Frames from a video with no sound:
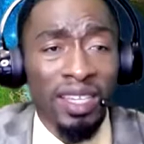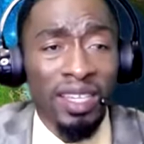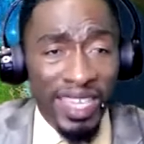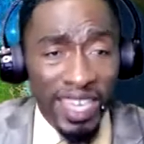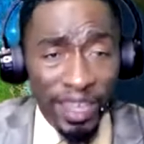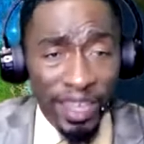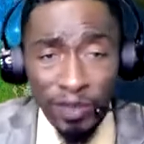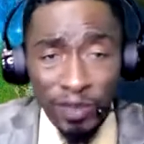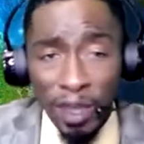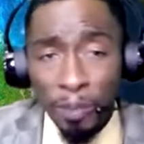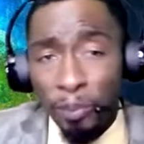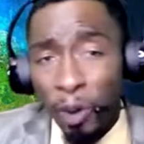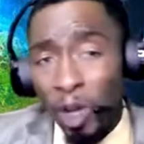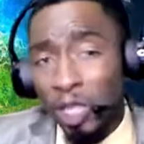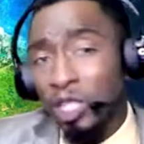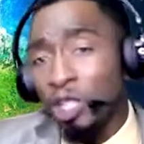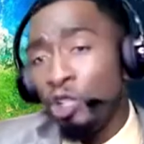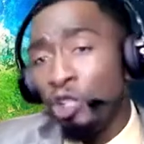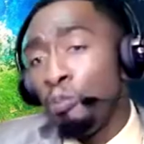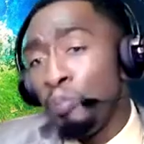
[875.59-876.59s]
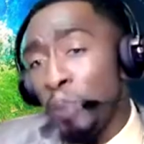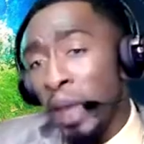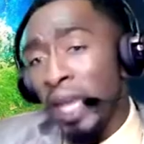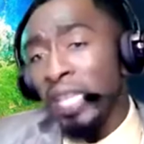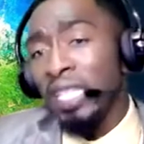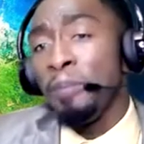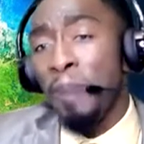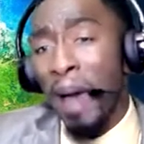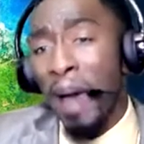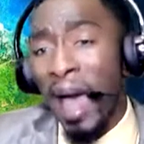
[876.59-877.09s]
If the person who paying
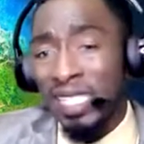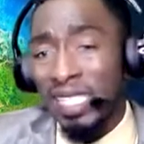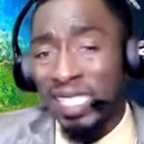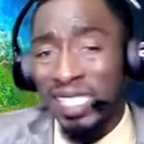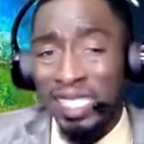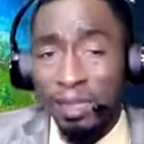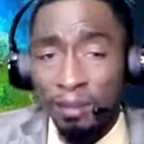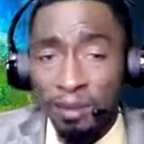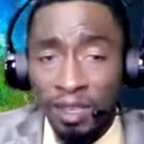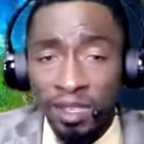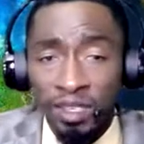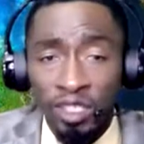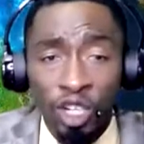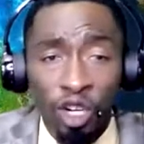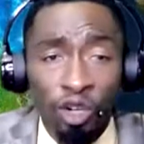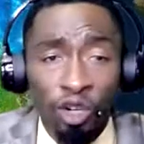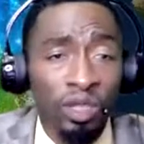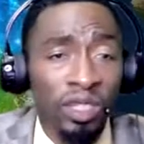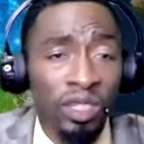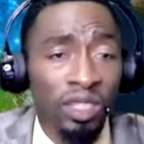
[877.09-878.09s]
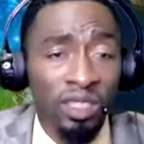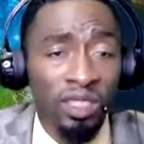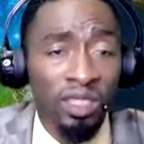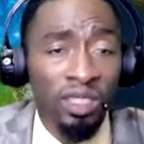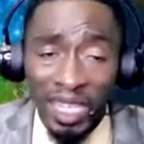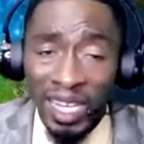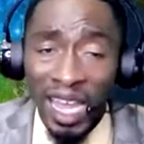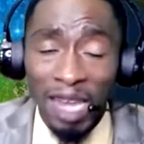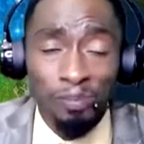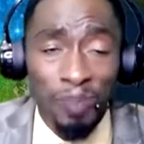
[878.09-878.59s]
the policy, you know,
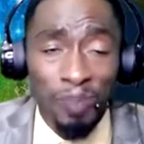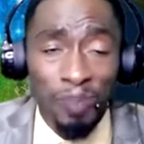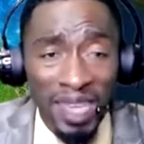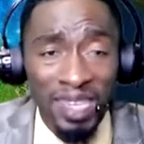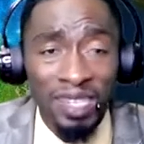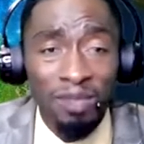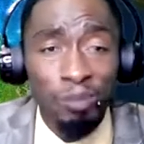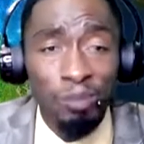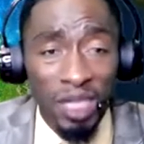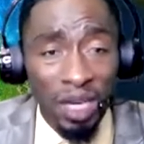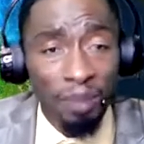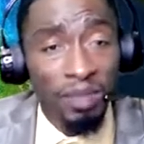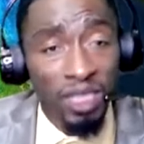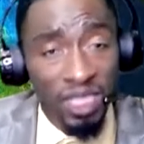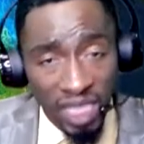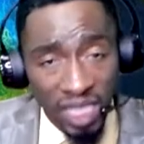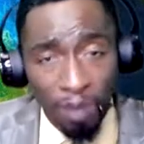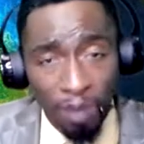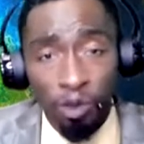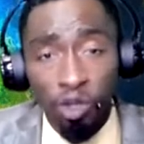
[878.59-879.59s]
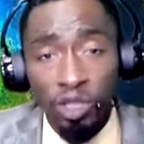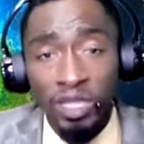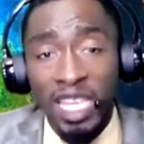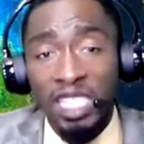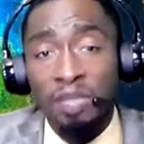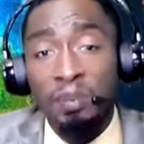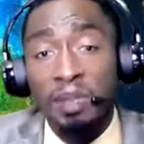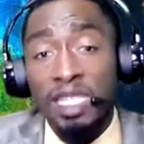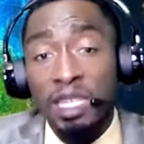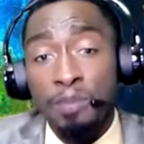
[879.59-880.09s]
cannot pay, become disabled,
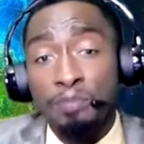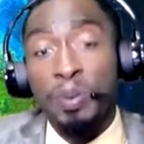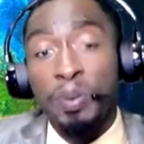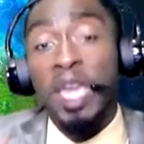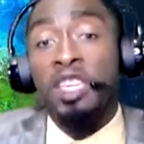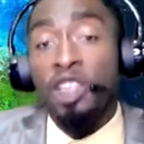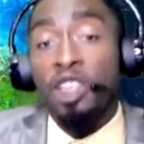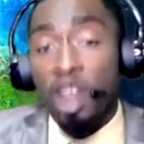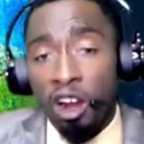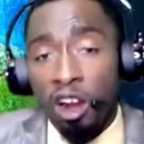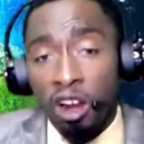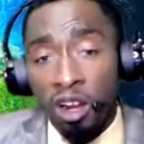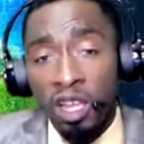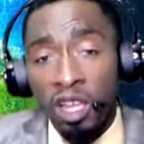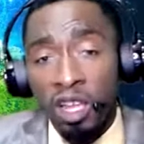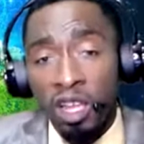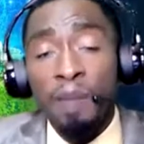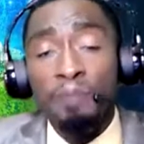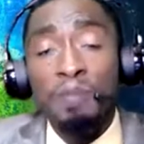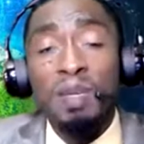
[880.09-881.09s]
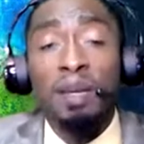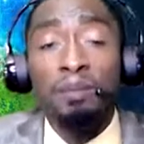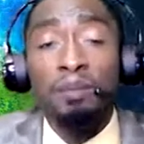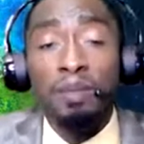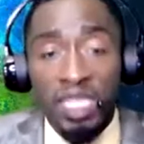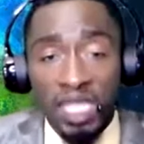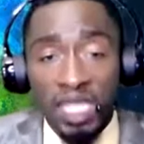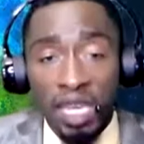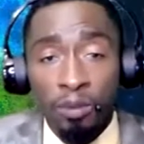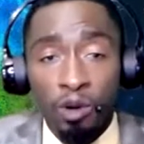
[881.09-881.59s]
that's mean the payer become
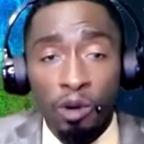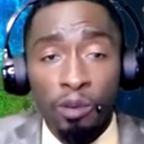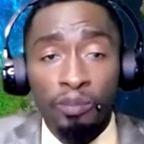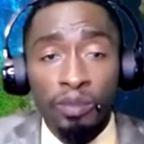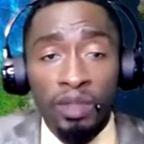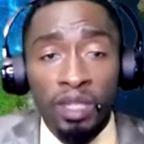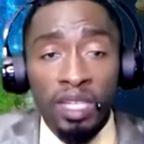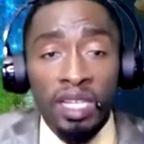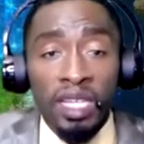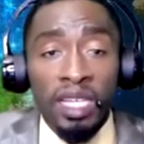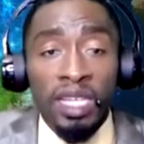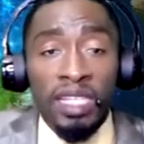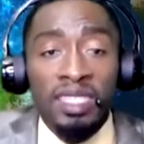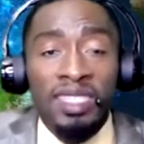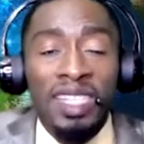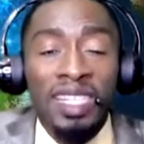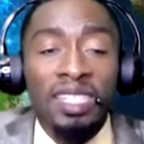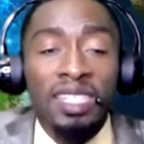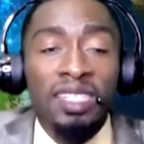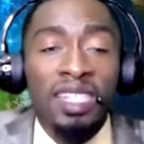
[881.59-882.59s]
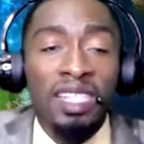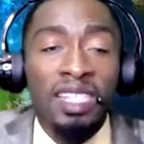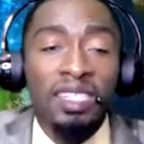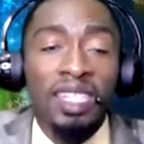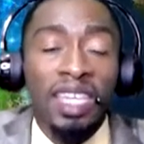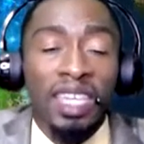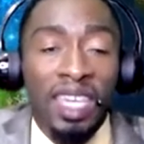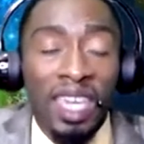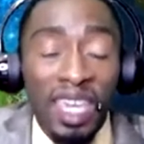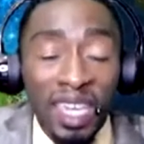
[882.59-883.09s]
disabled.
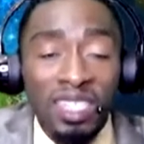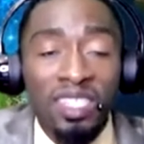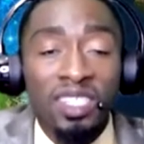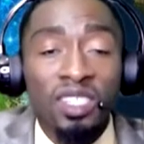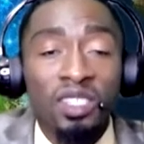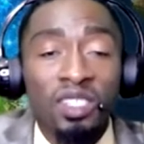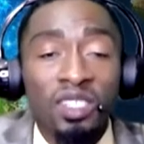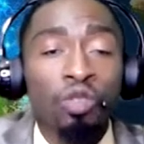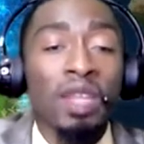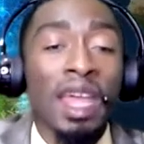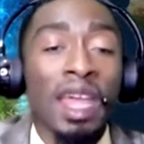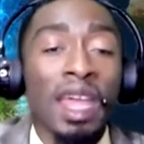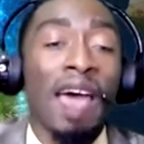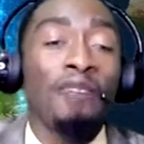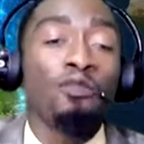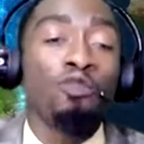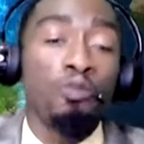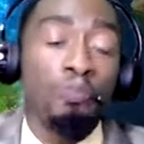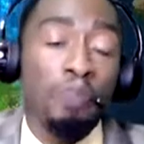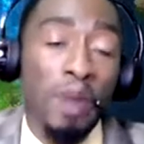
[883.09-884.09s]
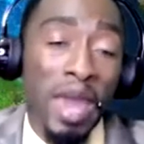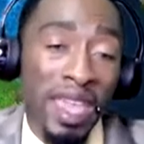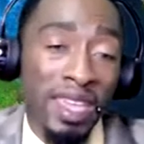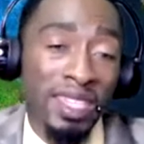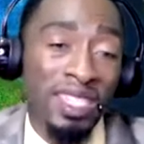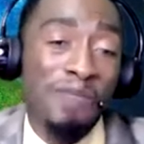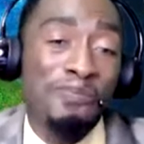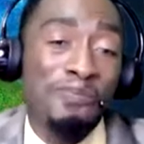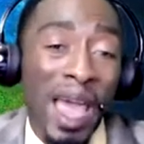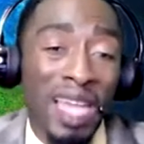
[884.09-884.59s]
The kids do not have to pay
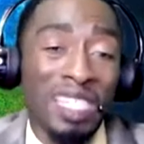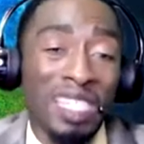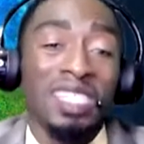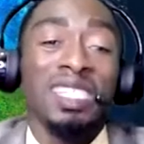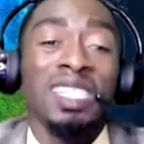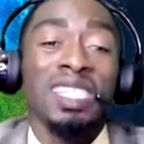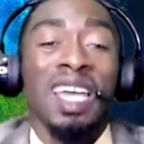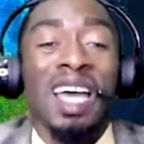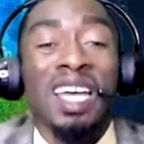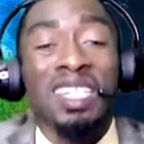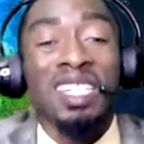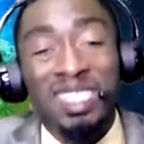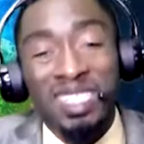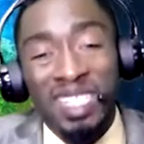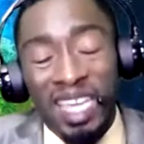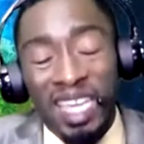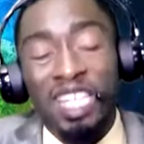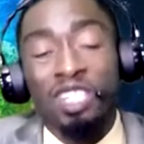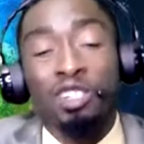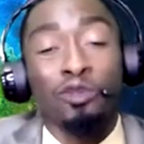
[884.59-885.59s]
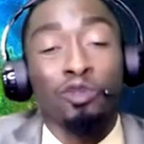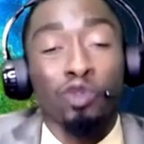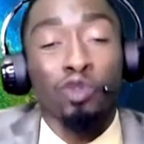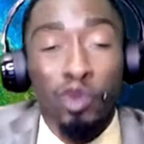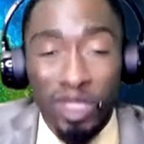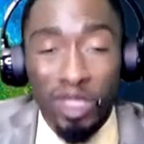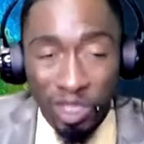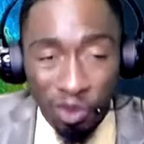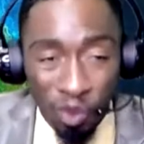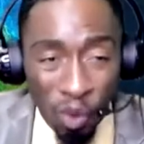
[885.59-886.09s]
the policy until the age of
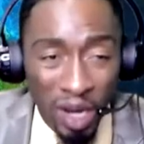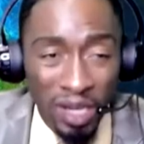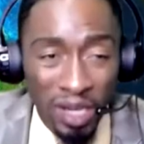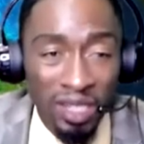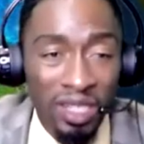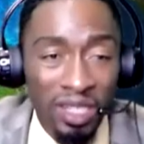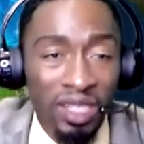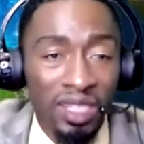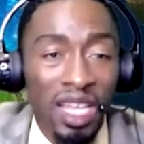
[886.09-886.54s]
21.